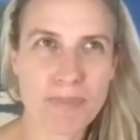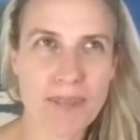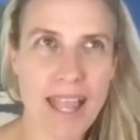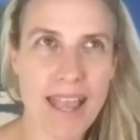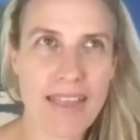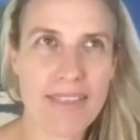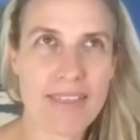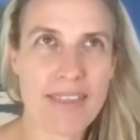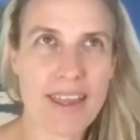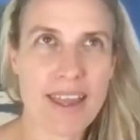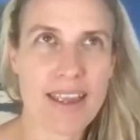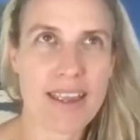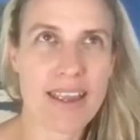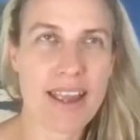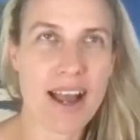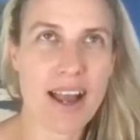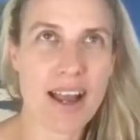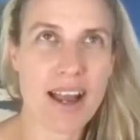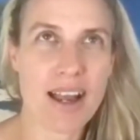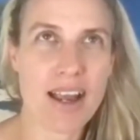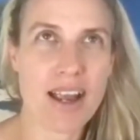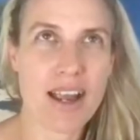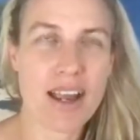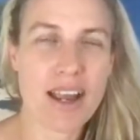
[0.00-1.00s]
and they
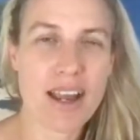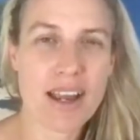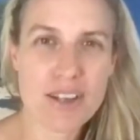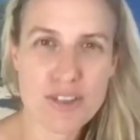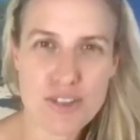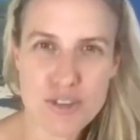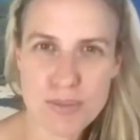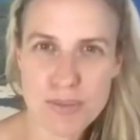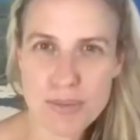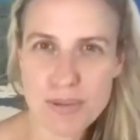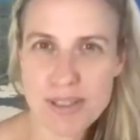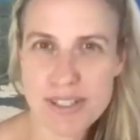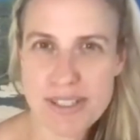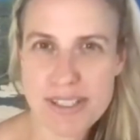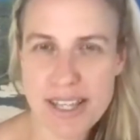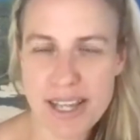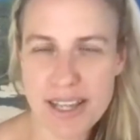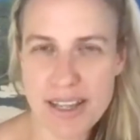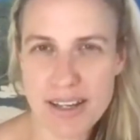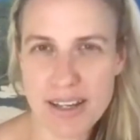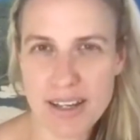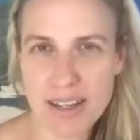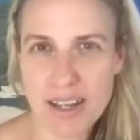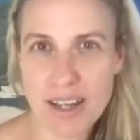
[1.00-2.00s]
are
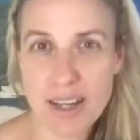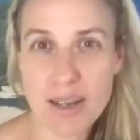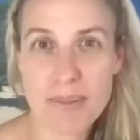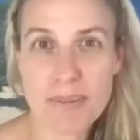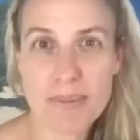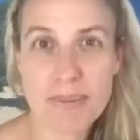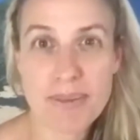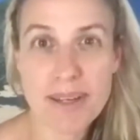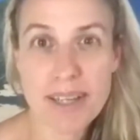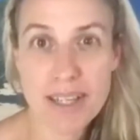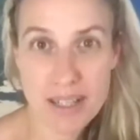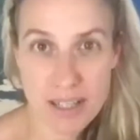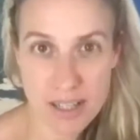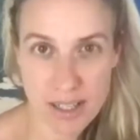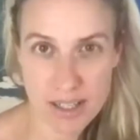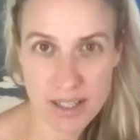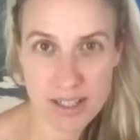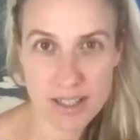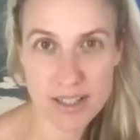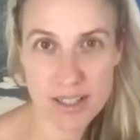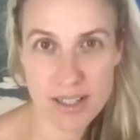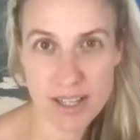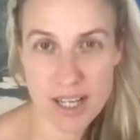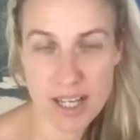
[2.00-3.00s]
100%
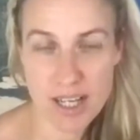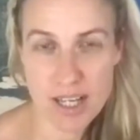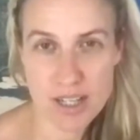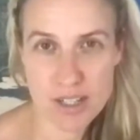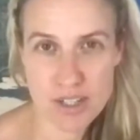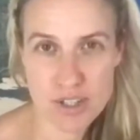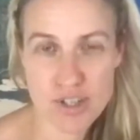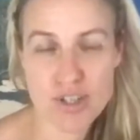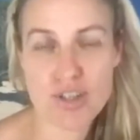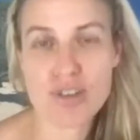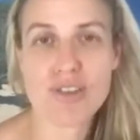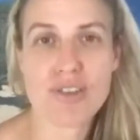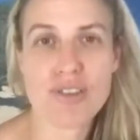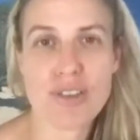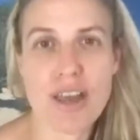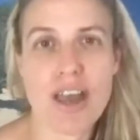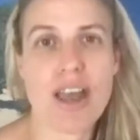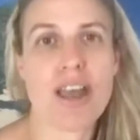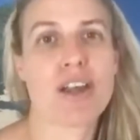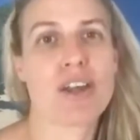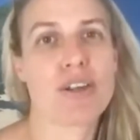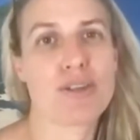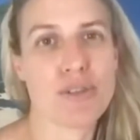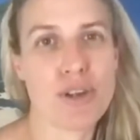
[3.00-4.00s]
committed to
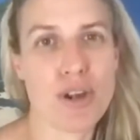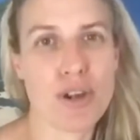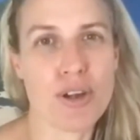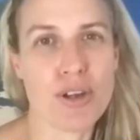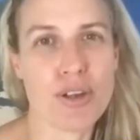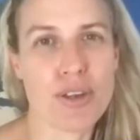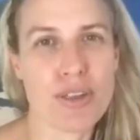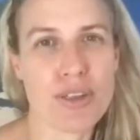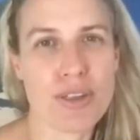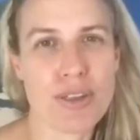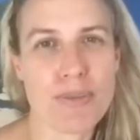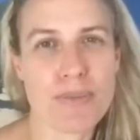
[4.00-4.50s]
that growth.